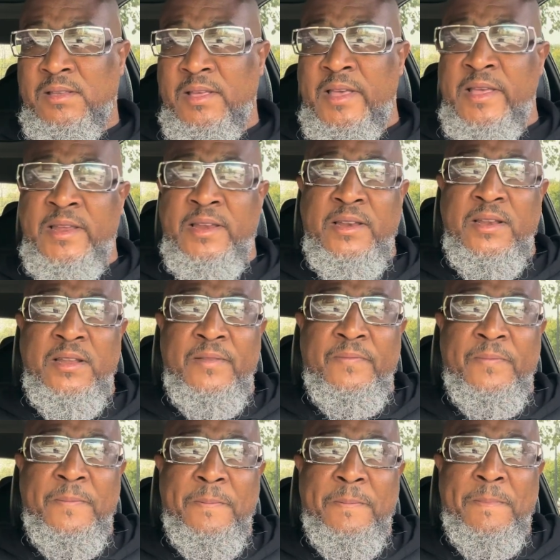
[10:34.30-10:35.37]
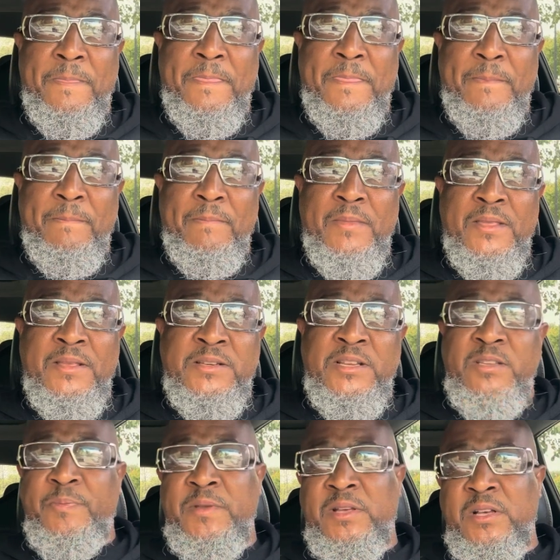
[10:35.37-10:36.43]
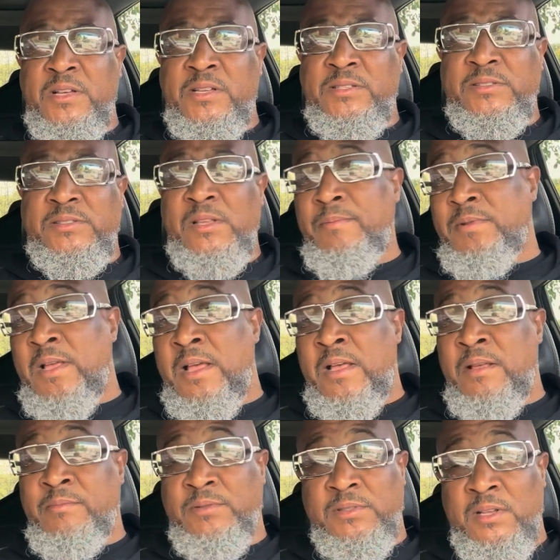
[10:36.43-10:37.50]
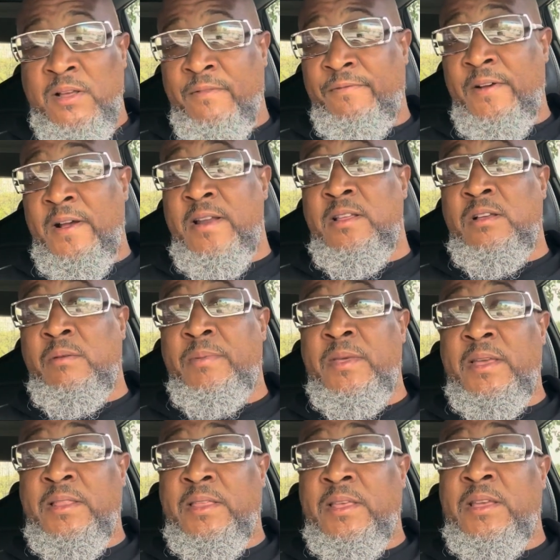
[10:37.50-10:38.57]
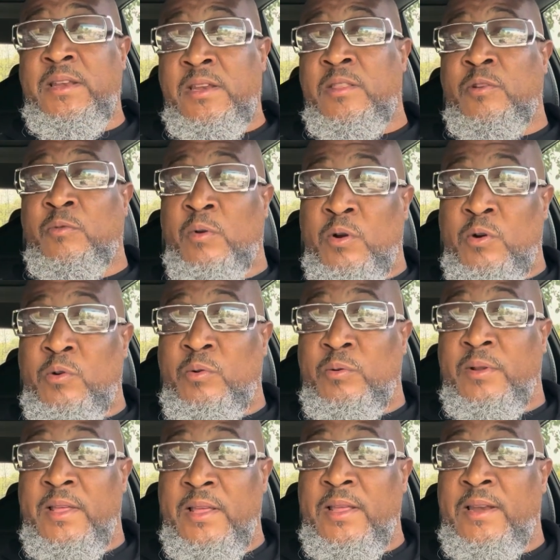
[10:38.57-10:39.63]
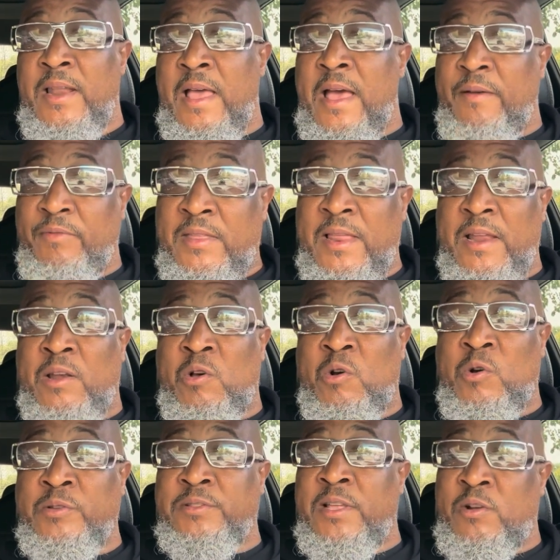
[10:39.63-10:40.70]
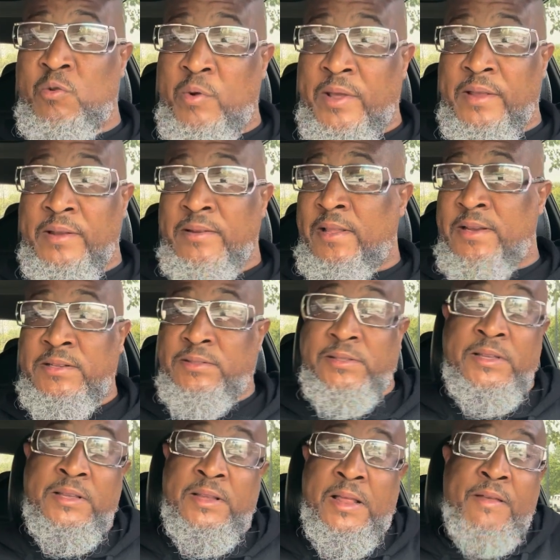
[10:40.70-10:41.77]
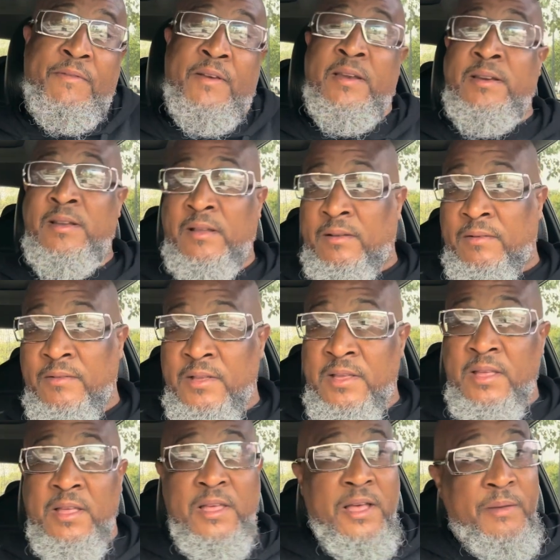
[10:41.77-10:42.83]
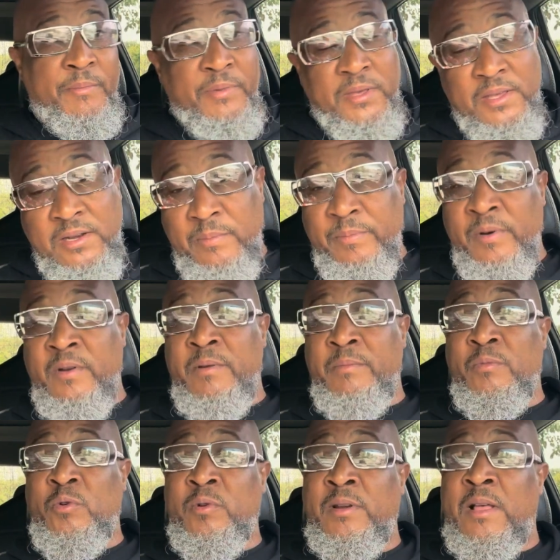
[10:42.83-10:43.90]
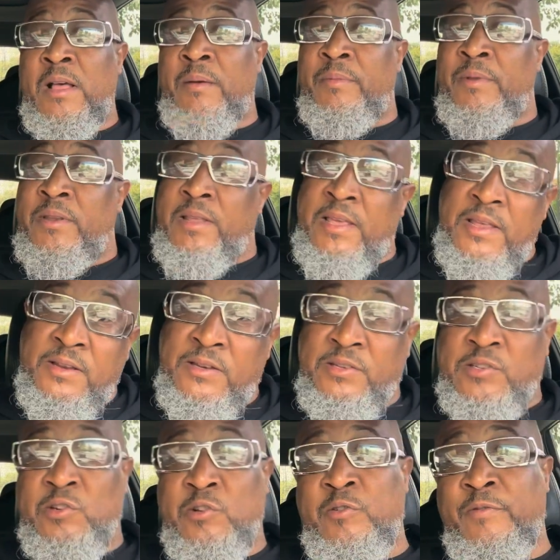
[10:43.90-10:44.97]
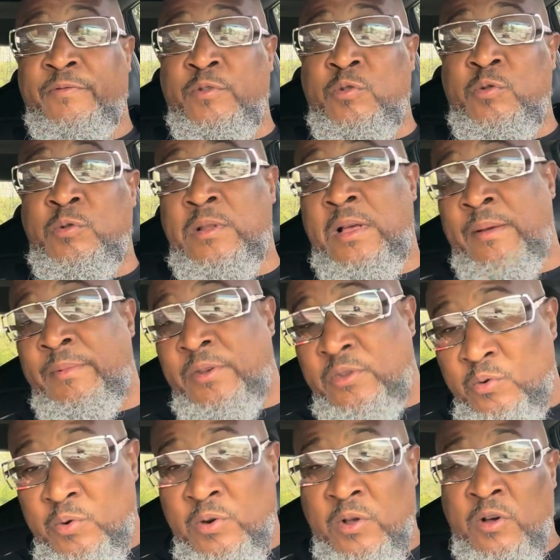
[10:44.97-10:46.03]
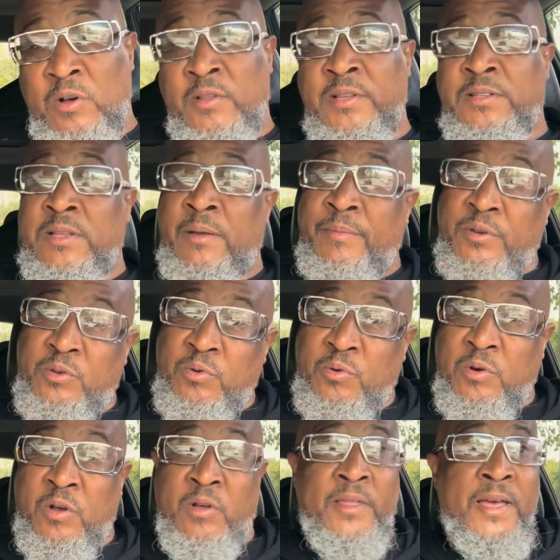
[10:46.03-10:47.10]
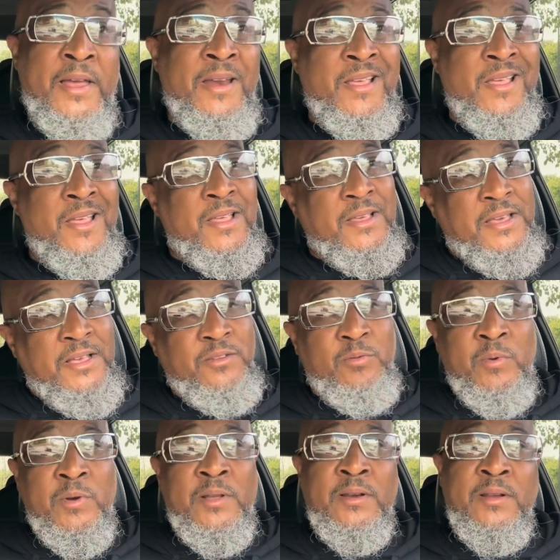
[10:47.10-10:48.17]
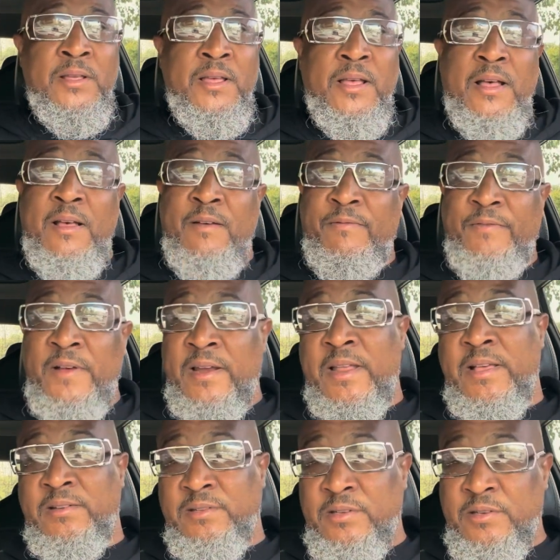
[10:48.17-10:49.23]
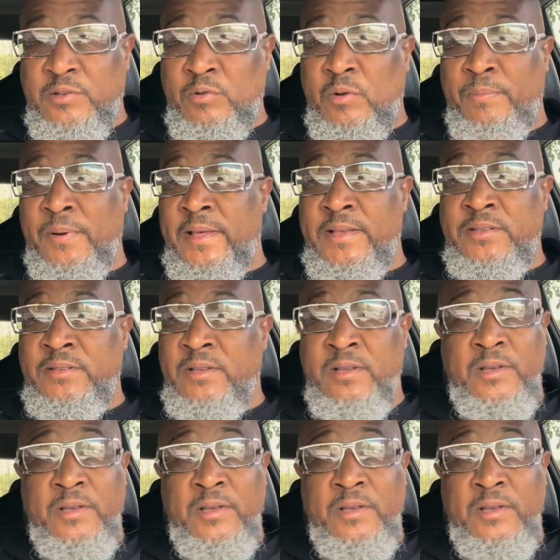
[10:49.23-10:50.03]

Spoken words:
And just because sometimes a fighter could be at the end of their road, and after that loss, they quit. They just said, I've had enough. I've been getting up every morning. I've been eating certain food. I've been doing all this. I've been doing all that. Guess what? I'm financially to a place